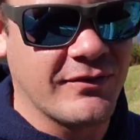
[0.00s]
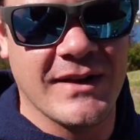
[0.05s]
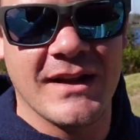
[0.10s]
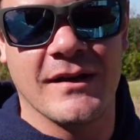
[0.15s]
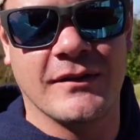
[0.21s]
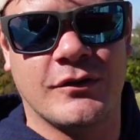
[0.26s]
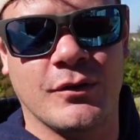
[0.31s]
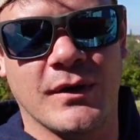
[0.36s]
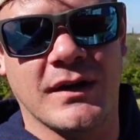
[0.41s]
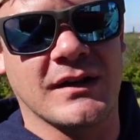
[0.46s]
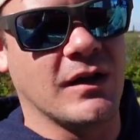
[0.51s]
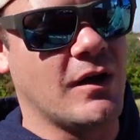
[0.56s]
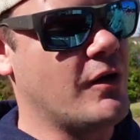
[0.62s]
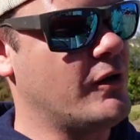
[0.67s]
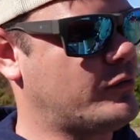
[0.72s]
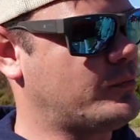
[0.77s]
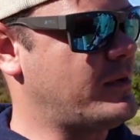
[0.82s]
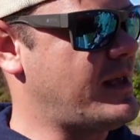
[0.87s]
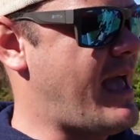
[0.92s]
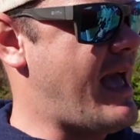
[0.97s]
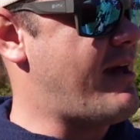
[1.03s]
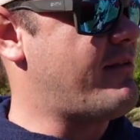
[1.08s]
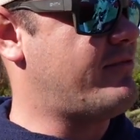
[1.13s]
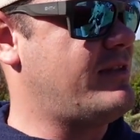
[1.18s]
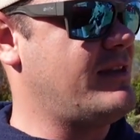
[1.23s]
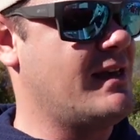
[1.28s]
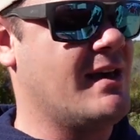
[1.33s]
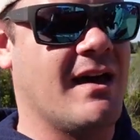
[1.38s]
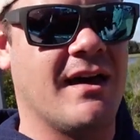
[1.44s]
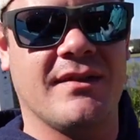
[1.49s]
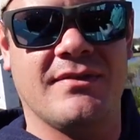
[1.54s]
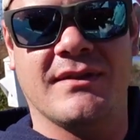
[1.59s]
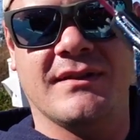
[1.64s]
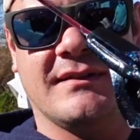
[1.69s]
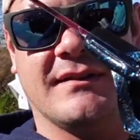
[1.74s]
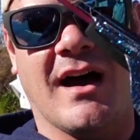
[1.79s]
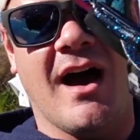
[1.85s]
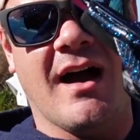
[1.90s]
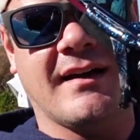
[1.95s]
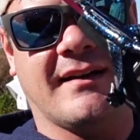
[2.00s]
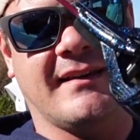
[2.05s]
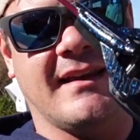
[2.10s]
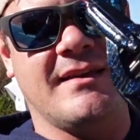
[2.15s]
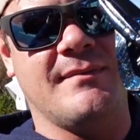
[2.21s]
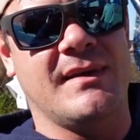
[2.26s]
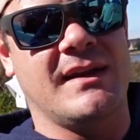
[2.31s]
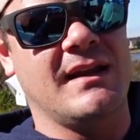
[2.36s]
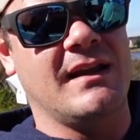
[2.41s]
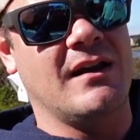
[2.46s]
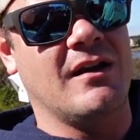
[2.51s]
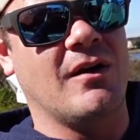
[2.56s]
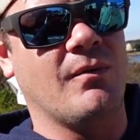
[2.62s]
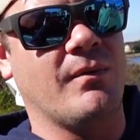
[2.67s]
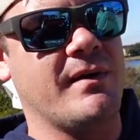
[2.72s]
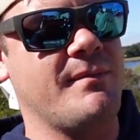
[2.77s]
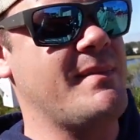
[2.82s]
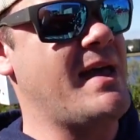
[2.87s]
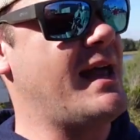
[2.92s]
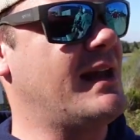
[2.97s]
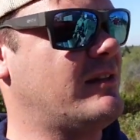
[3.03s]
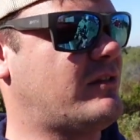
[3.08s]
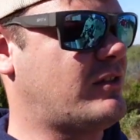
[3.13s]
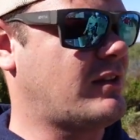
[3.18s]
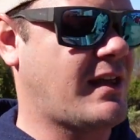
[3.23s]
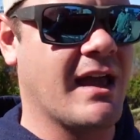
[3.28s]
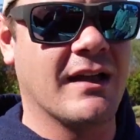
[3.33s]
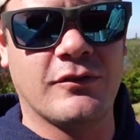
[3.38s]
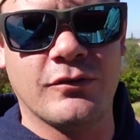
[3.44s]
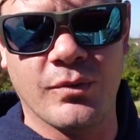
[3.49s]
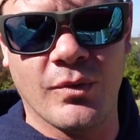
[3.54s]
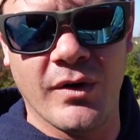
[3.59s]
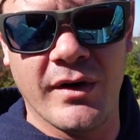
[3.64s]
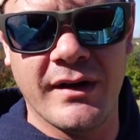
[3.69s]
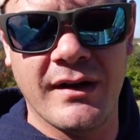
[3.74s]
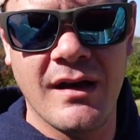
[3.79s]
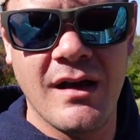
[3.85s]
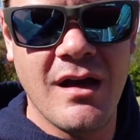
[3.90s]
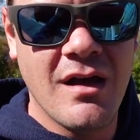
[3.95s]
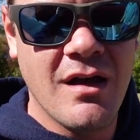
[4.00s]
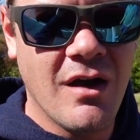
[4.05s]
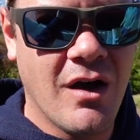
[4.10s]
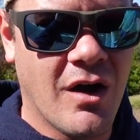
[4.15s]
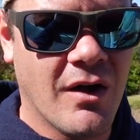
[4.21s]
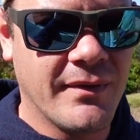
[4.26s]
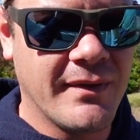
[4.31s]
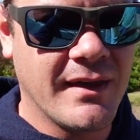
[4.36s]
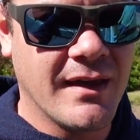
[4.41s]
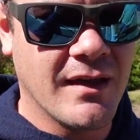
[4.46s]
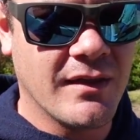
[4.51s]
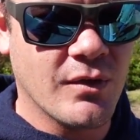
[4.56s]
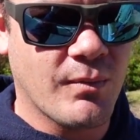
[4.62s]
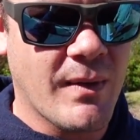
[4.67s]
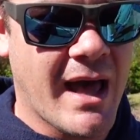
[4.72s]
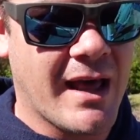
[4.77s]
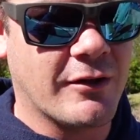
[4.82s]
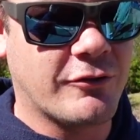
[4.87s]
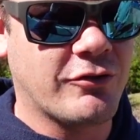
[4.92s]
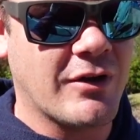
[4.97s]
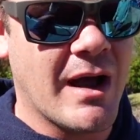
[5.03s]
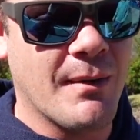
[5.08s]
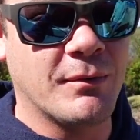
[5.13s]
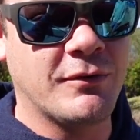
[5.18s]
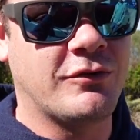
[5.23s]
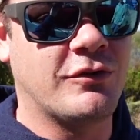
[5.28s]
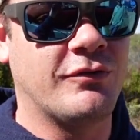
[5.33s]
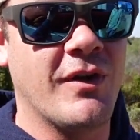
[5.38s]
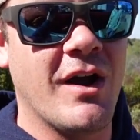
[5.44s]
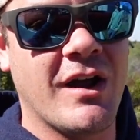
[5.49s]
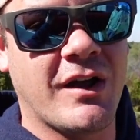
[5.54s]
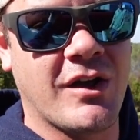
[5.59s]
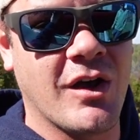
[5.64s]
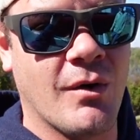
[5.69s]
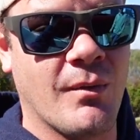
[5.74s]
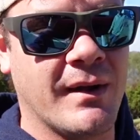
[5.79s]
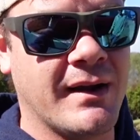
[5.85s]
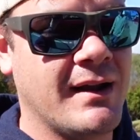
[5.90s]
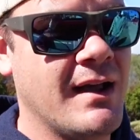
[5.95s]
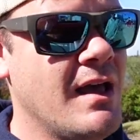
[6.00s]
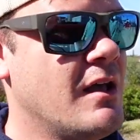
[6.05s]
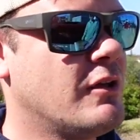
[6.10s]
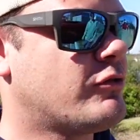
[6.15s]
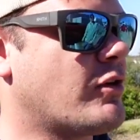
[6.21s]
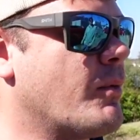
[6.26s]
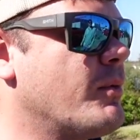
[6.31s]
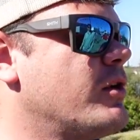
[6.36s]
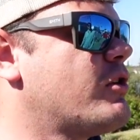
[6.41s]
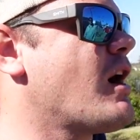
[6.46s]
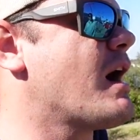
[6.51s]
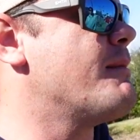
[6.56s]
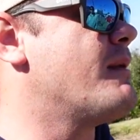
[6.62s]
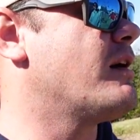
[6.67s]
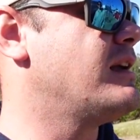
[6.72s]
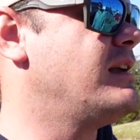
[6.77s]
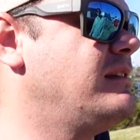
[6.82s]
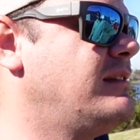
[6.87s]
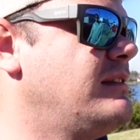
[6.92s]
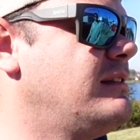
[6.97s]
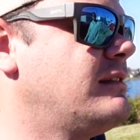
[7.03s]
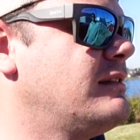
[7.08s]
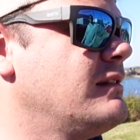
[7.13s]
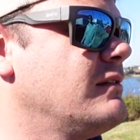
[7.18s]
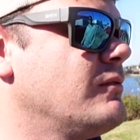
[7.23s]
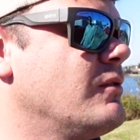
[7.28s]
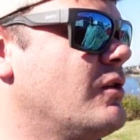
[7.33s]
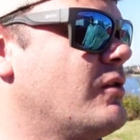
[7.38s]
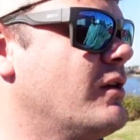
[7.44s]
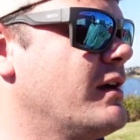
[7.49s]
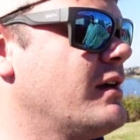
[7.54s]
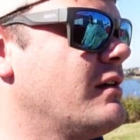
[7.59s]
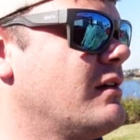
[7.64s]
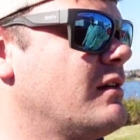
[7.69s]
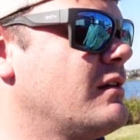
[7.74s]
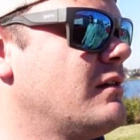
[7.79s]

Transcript: video to a close. We have the Dock Demon here. We managed to catch one on the rattle trap, which is a very good one. Trey, will you grab my Yeezys real quick?